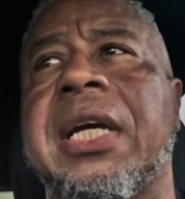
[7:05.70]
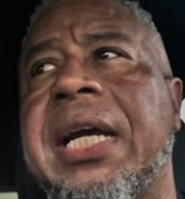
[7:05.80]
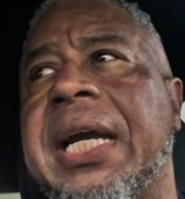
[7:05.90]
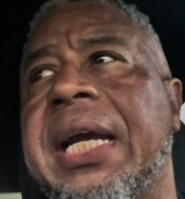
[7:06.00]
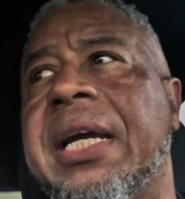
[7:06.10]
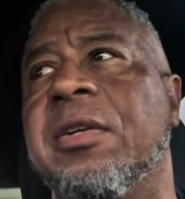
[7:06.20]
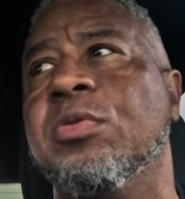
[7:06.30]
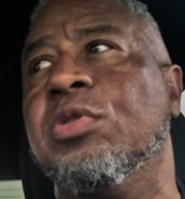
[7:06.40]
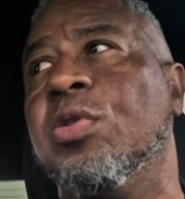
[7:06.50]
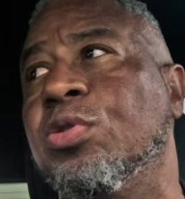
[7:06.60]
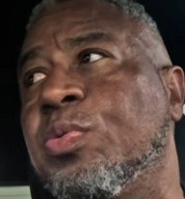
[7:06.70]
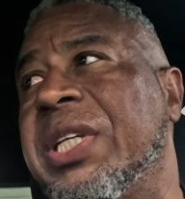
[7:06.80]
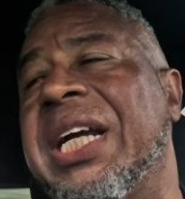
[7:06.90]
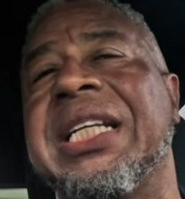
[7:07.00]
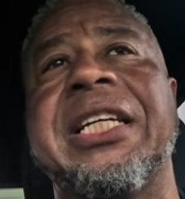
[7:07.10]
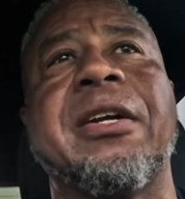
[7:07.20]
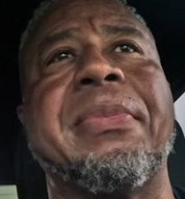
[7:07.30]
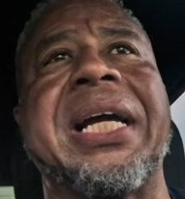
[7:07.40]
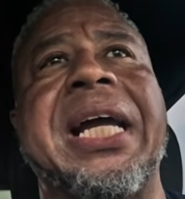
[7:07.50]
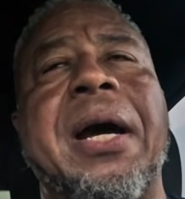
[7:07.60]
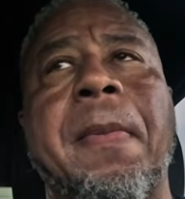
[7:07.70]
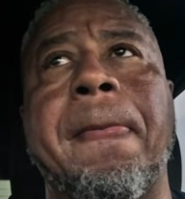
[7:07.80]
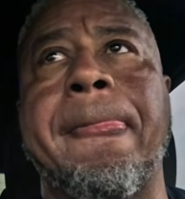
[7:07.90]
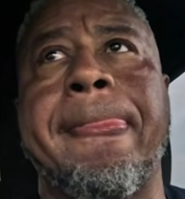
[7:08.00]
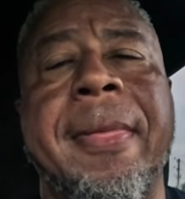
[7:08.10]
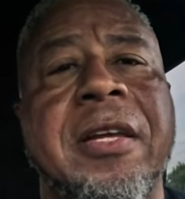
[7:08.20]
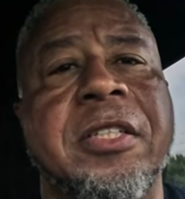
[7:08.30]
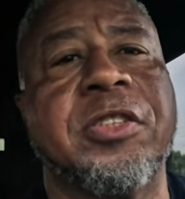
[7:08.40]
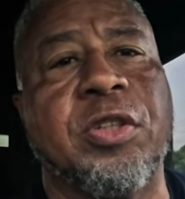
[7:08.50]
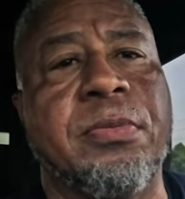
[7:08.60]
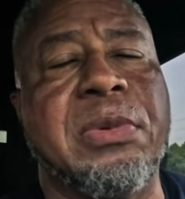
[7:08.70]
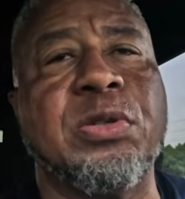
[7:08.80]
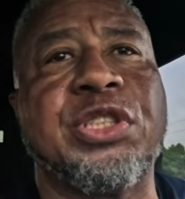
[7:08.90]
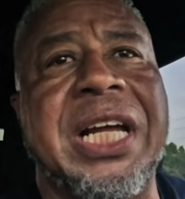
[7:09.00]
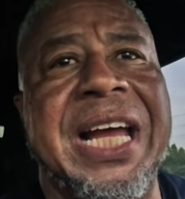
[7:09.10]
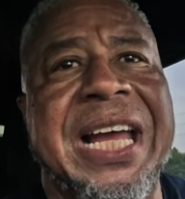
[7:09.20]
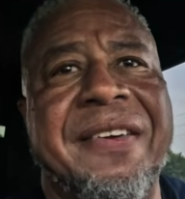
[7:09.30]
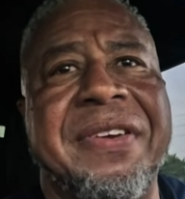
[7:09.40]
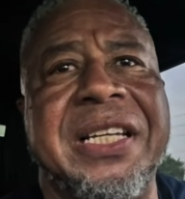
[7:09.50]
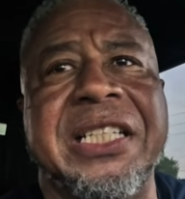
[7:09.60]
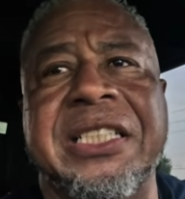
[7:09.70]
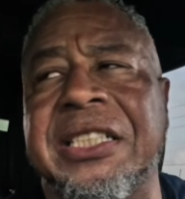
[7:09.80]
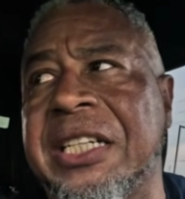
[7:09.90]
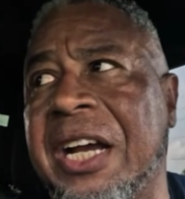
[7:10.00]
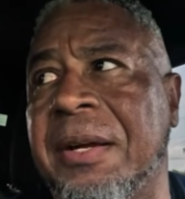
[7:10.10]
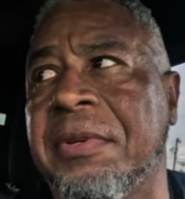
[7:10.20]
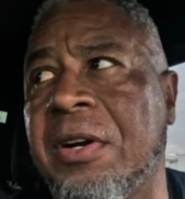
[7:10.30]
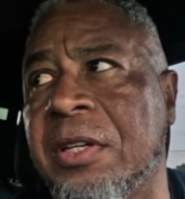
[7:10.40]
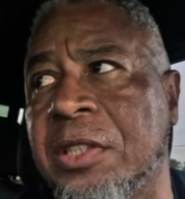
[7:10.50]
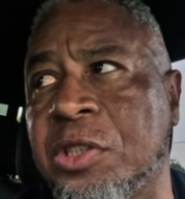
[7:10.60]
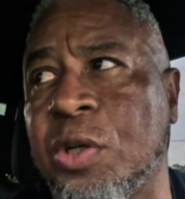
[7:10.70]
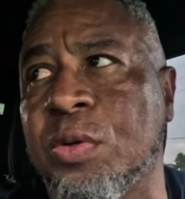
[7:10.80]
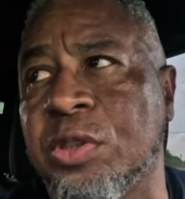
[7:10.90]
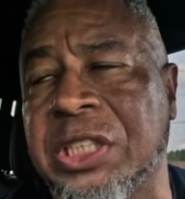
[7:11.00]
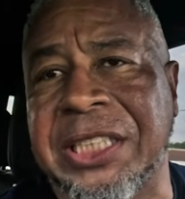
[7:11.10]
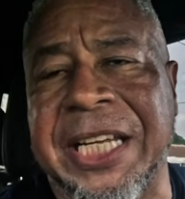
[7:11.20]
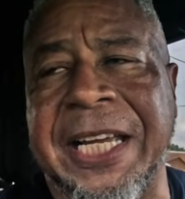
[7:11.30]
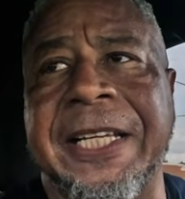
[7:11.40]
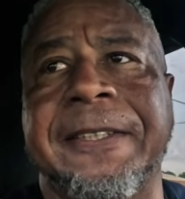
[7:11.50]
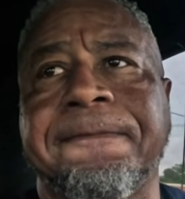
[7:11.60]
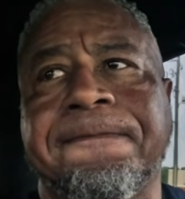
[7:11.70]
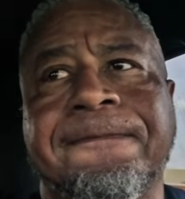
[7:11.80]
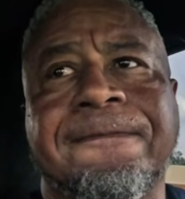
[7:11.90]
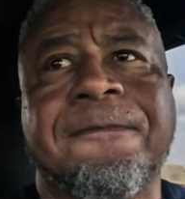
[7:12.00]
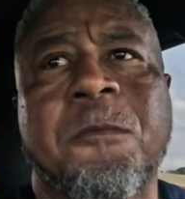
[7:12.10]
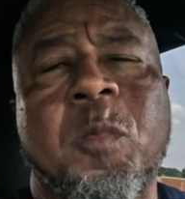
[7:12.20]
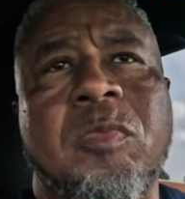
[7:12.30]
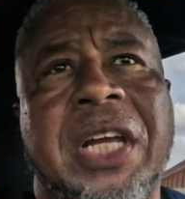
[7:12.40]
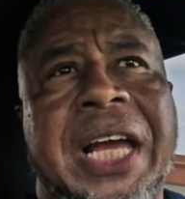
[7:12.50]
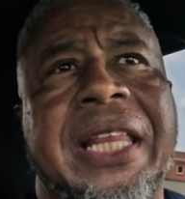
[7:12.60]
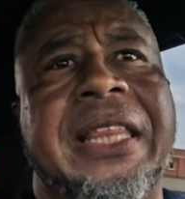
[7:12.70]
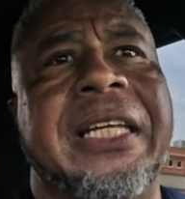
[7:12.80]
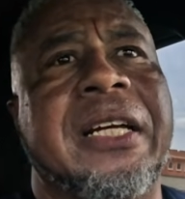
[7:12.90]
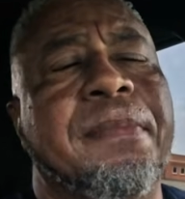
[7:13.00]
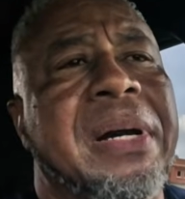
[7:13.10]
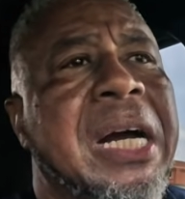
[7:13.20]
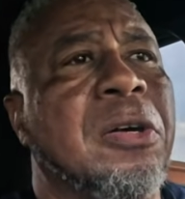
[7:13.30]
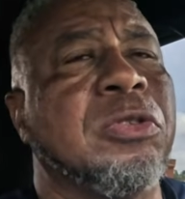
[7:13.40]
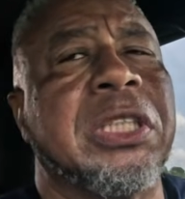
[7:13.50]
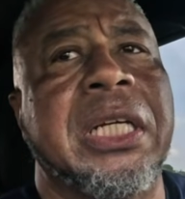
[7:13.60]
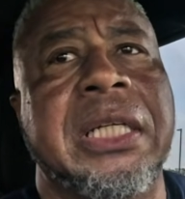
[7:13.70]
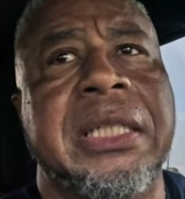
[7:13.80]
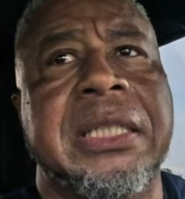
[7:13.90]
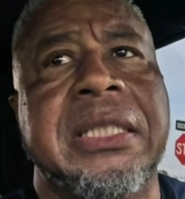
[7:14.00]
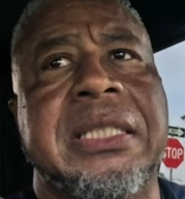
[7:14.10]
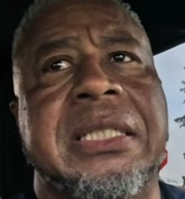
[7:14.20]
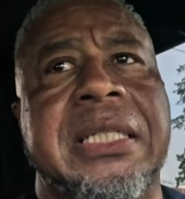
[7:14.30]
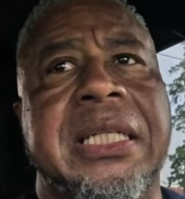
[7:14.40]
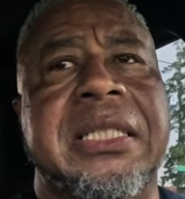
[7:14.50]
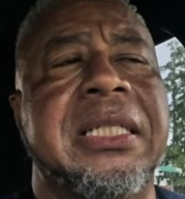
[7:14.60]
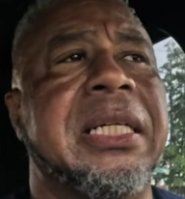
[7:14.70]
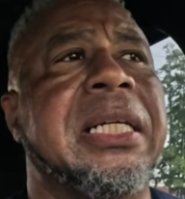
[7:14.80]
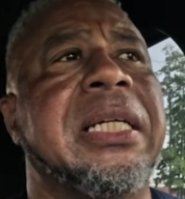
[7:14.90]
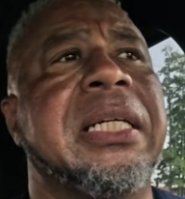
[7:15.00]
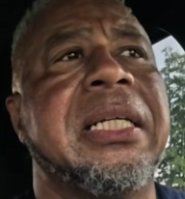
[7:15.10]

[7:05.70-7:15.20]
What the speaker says: and who knows when I'd get her back out. So the most I have in this job, the total today, I think about $66